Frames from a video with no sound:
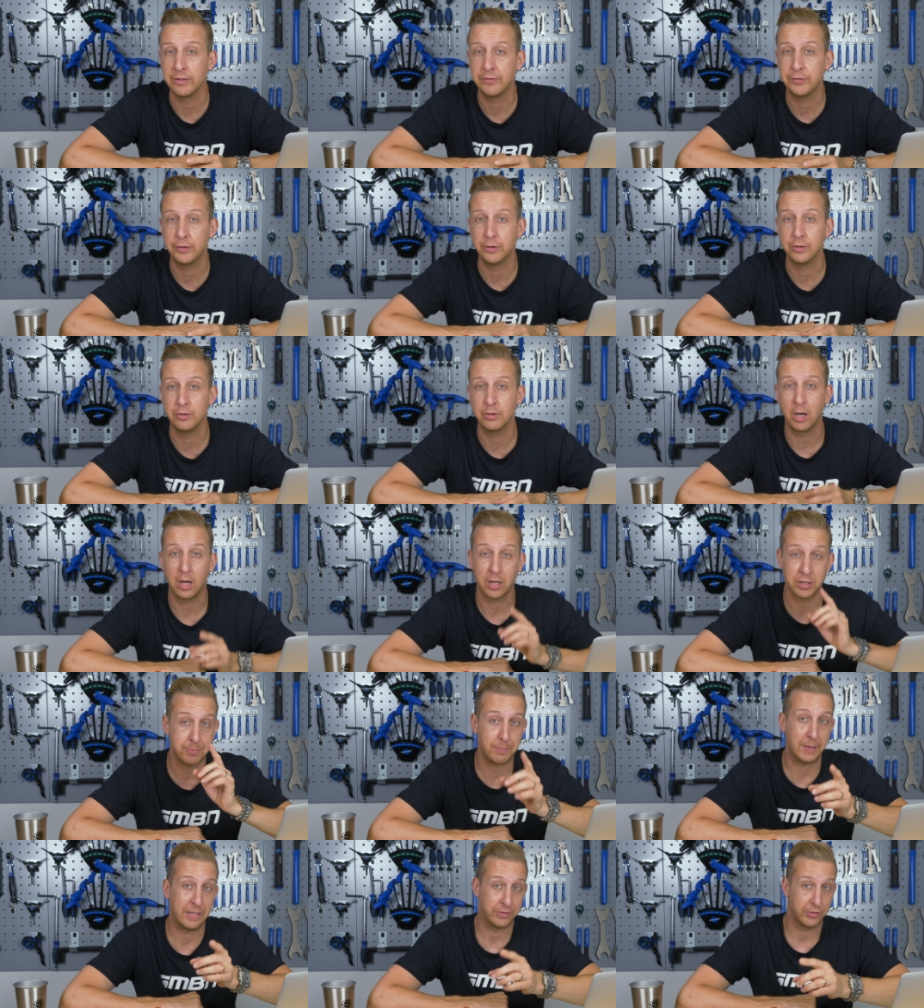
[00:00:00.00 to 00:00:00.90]
If you
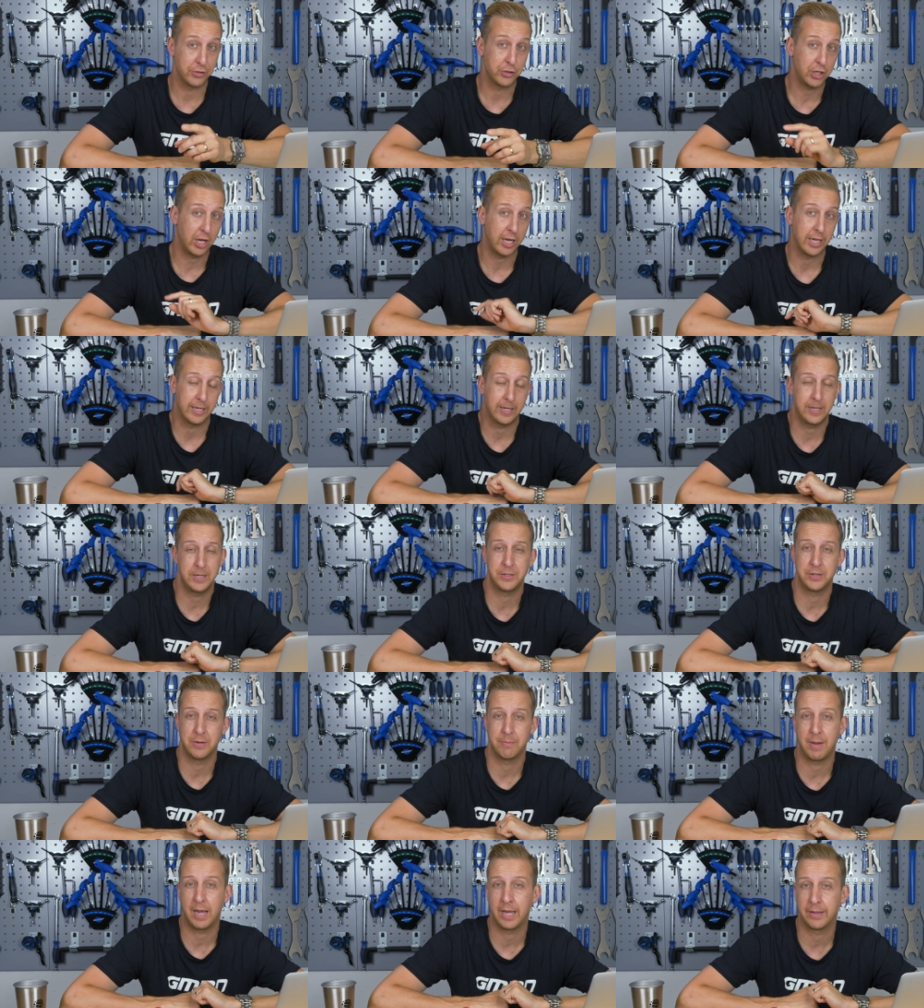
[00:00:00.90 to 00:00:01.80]
speak to Jake, he's
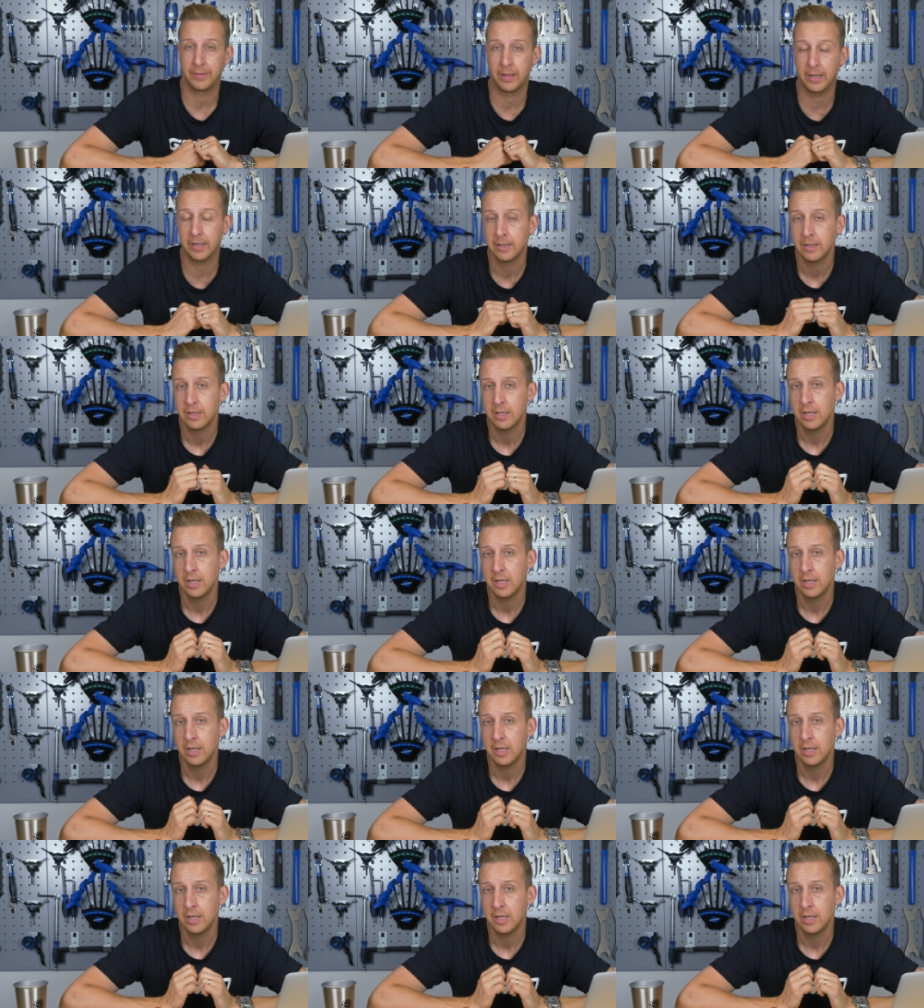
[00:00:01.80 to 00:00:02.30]
your man there,